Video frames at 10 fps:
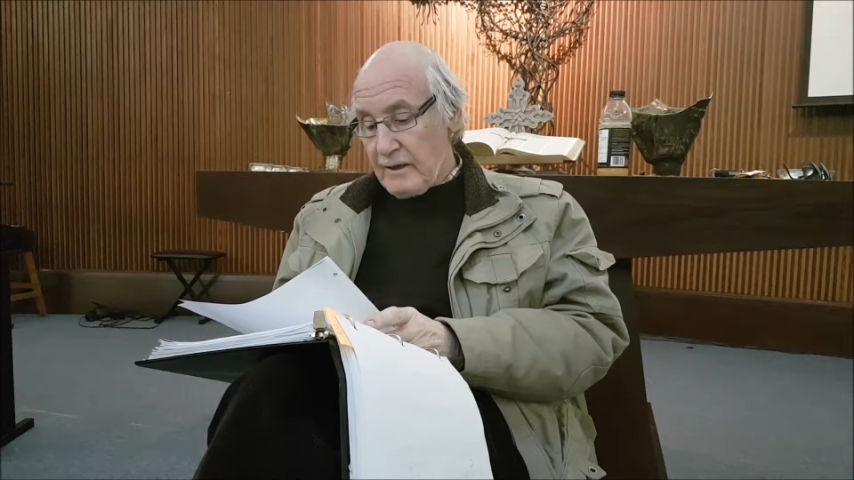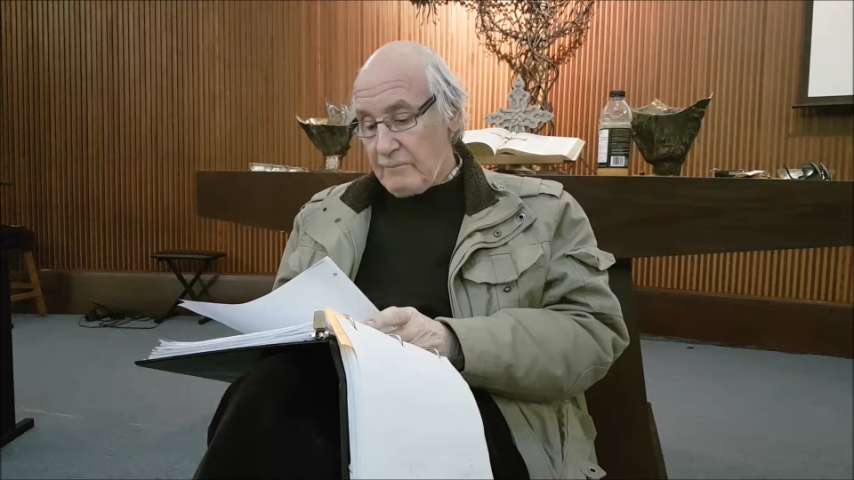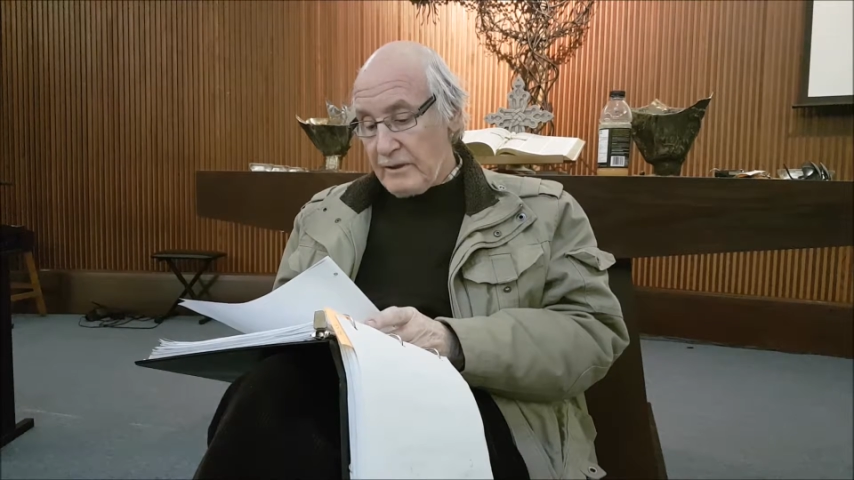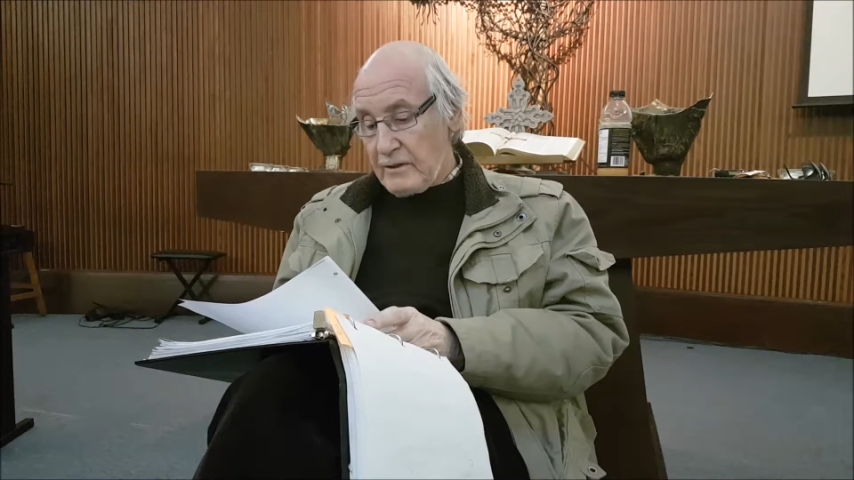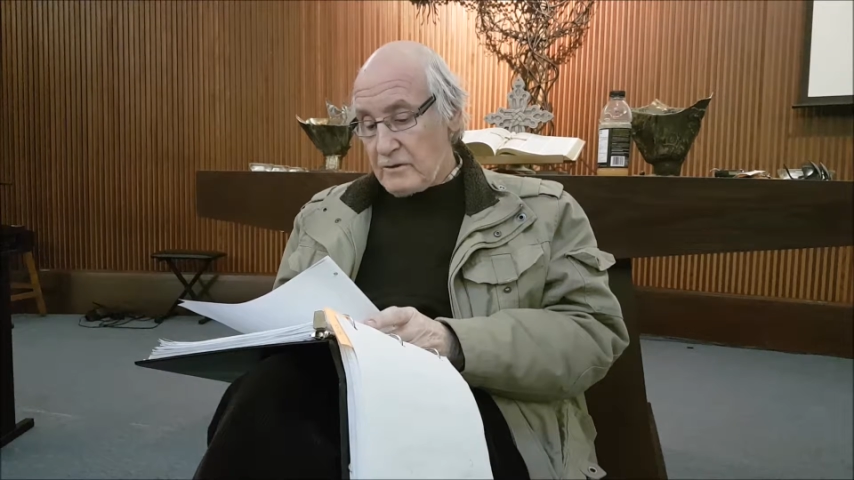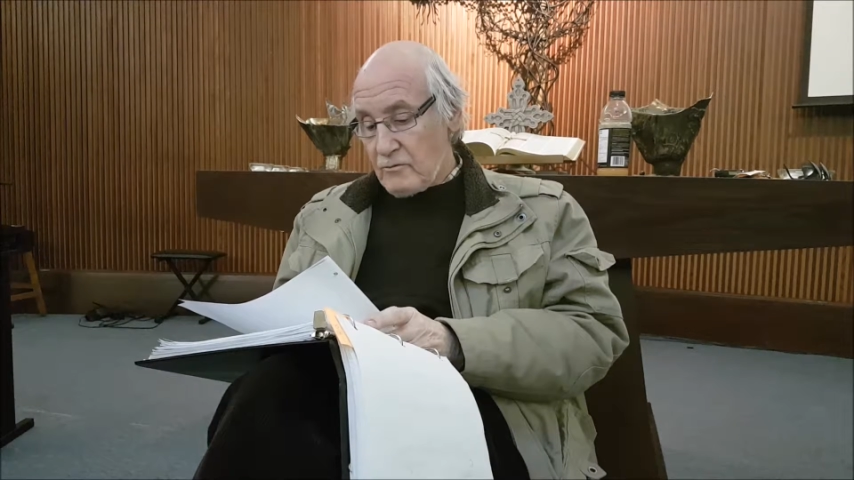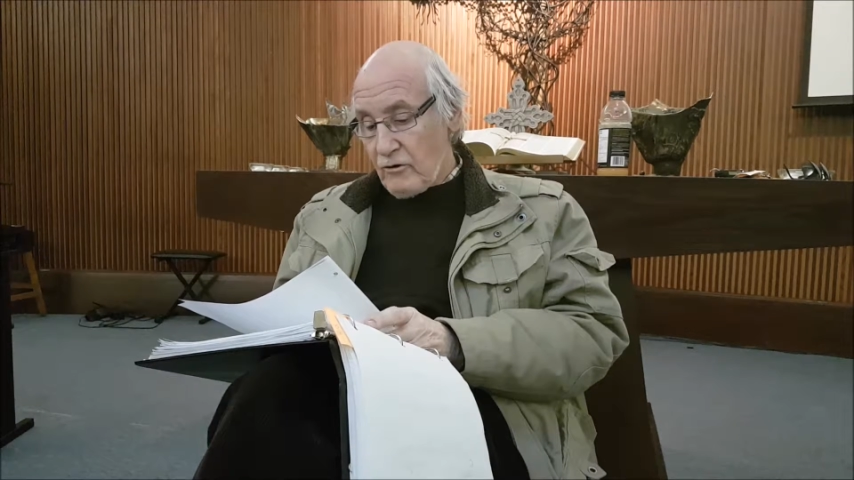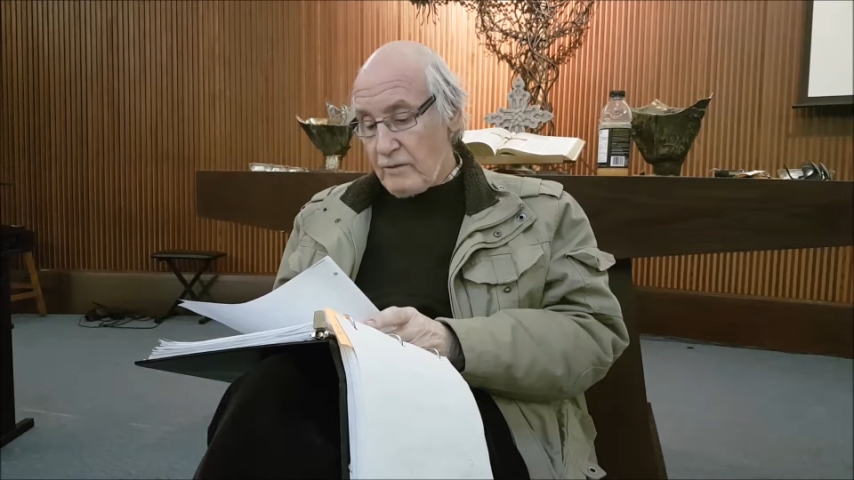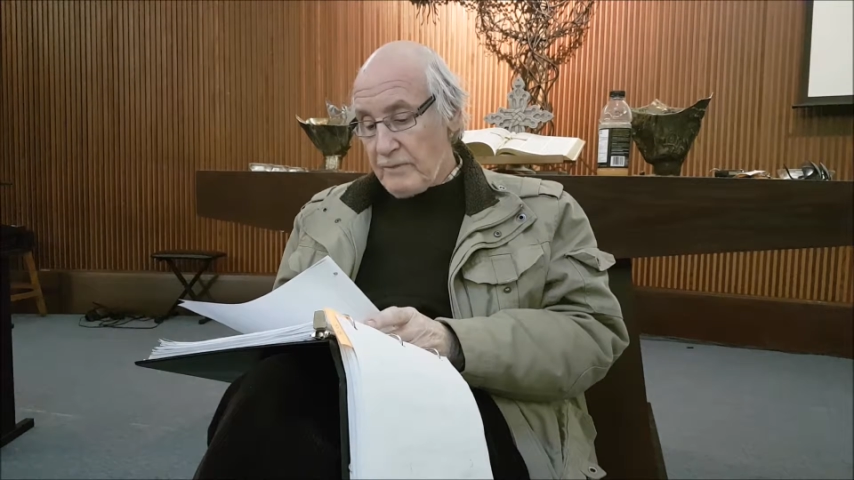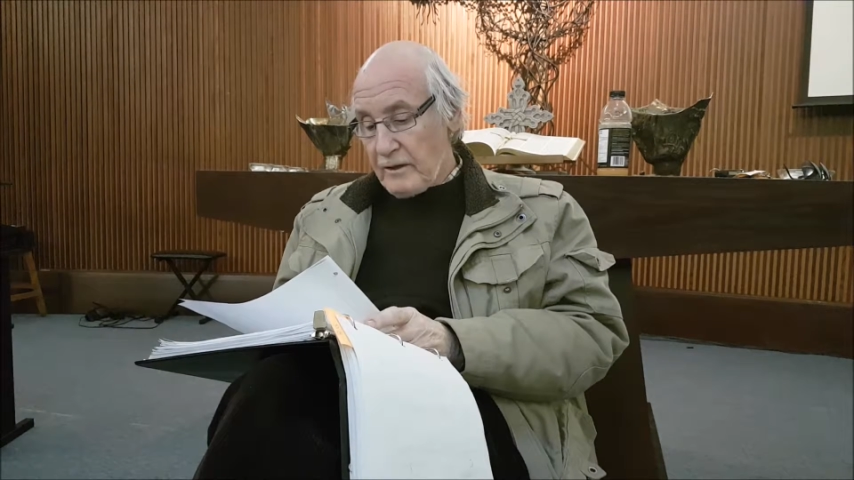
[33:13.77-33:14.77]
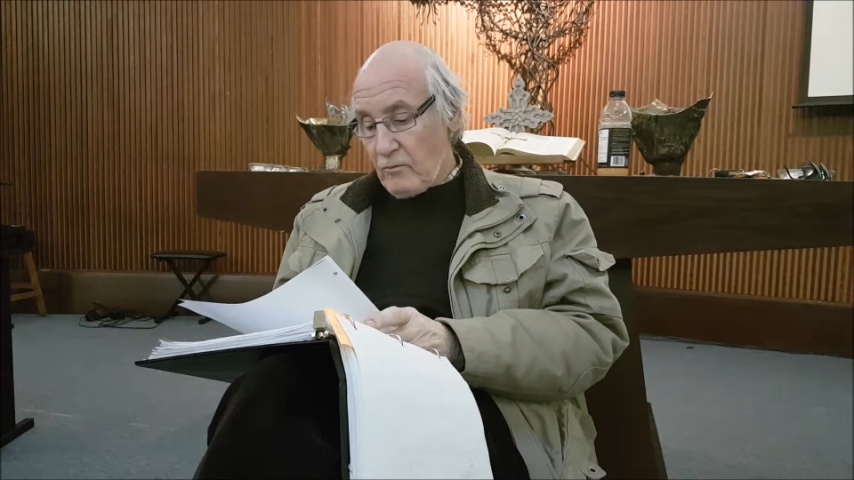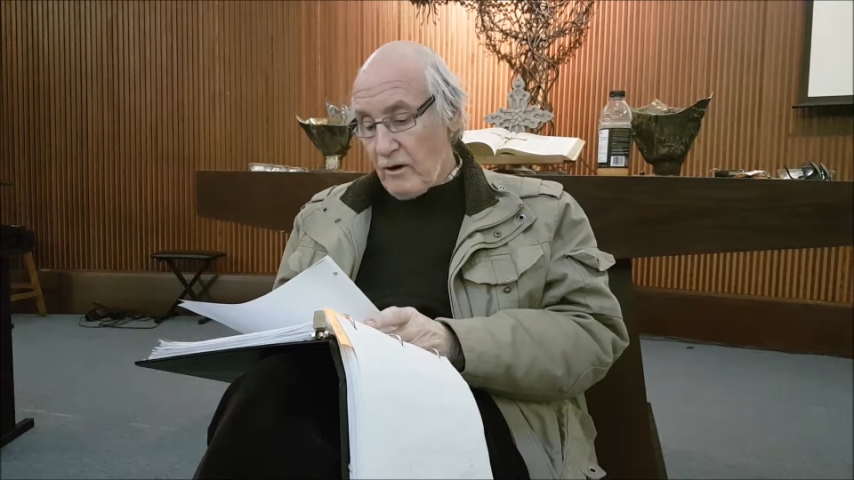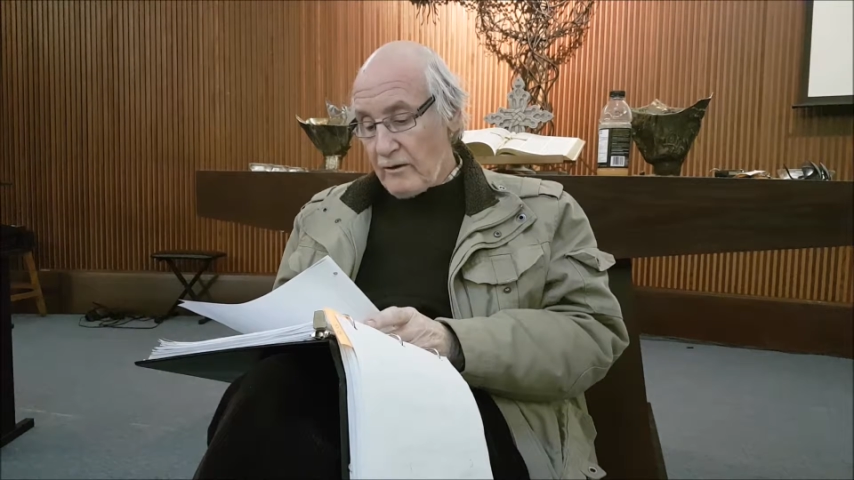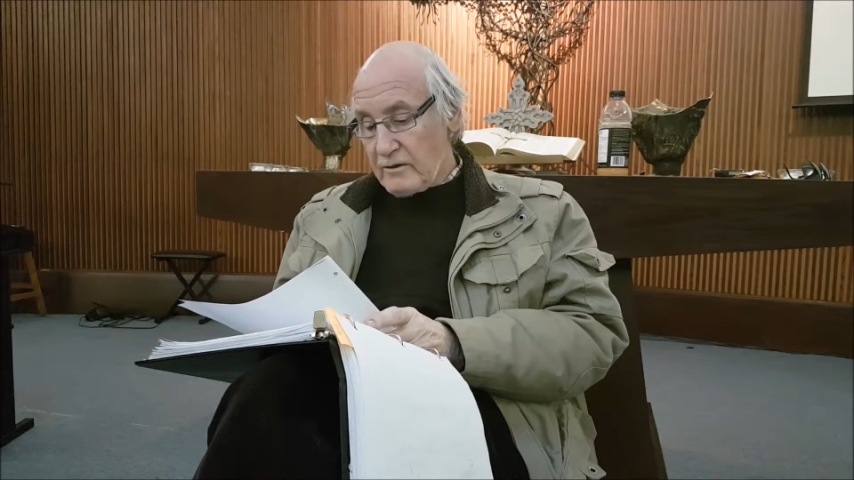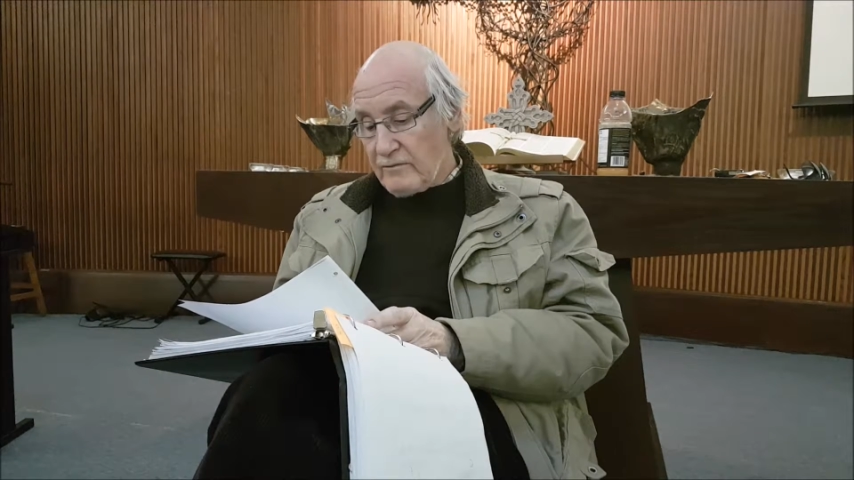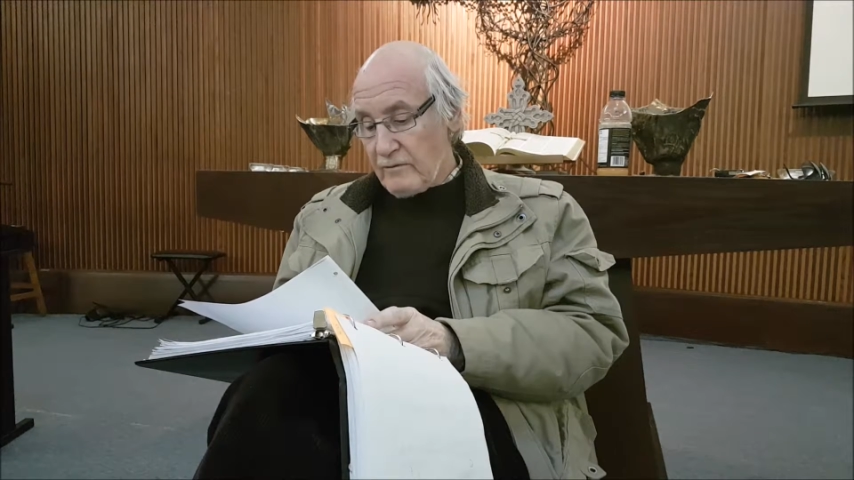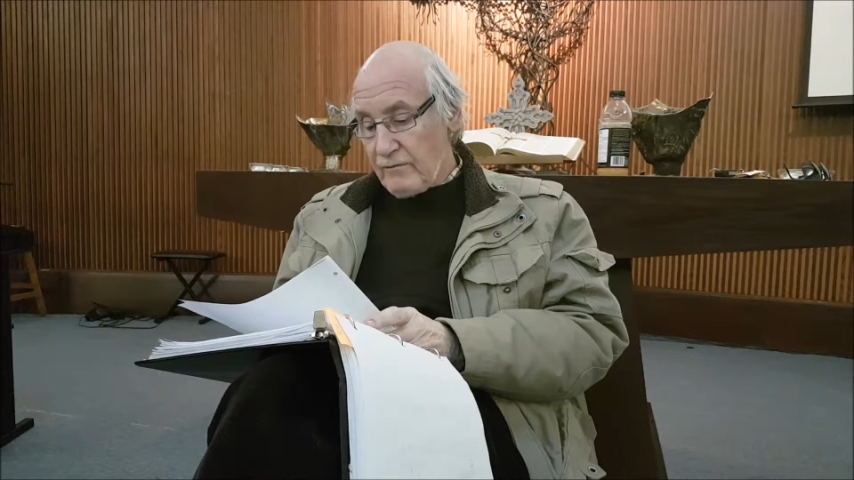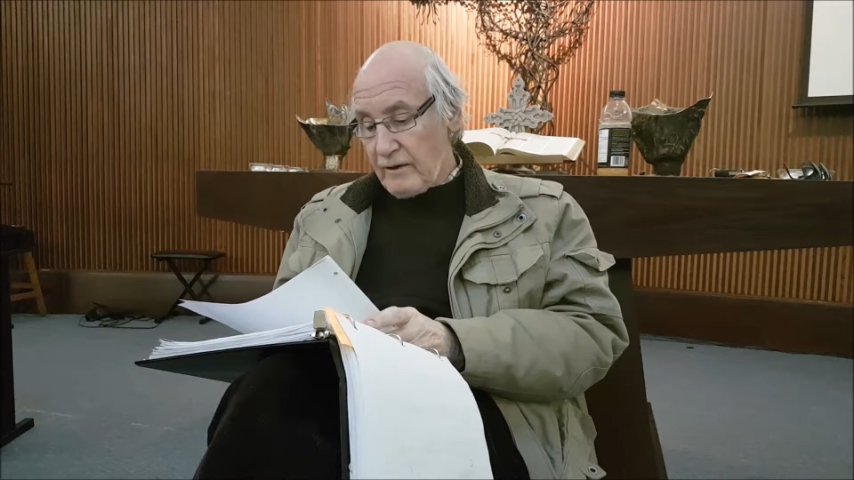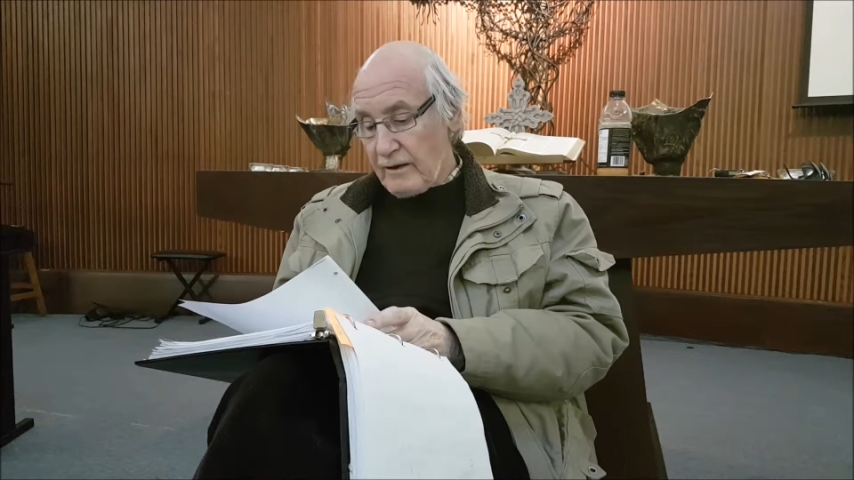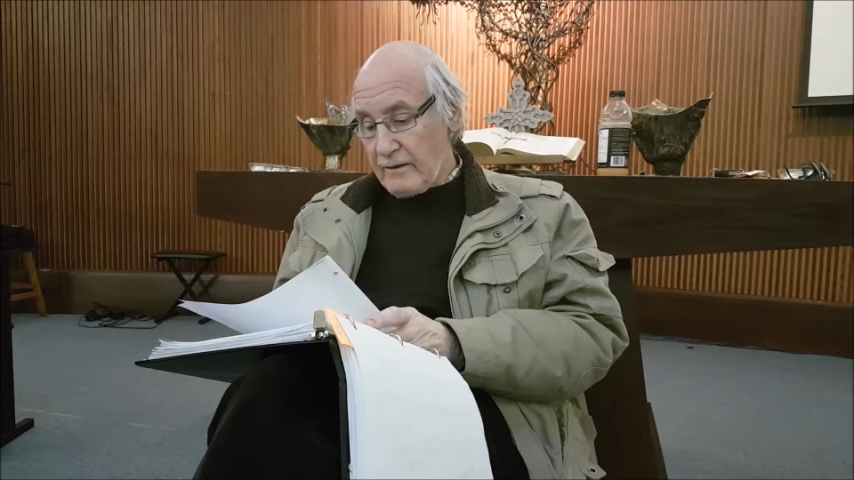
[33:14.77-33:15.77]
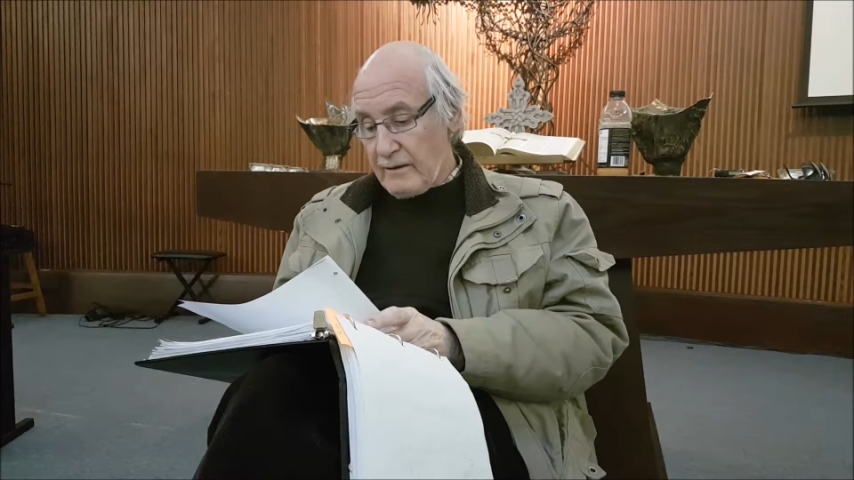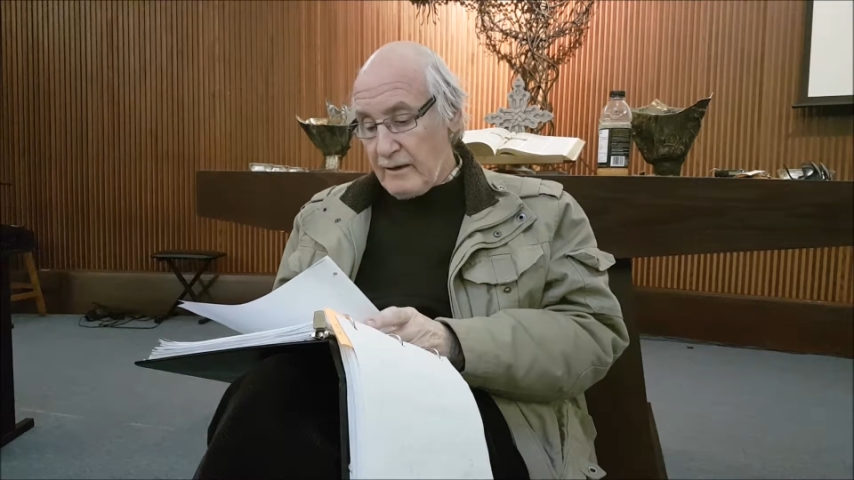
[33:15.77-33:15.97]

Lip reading: be destroyed by the waters of a flood.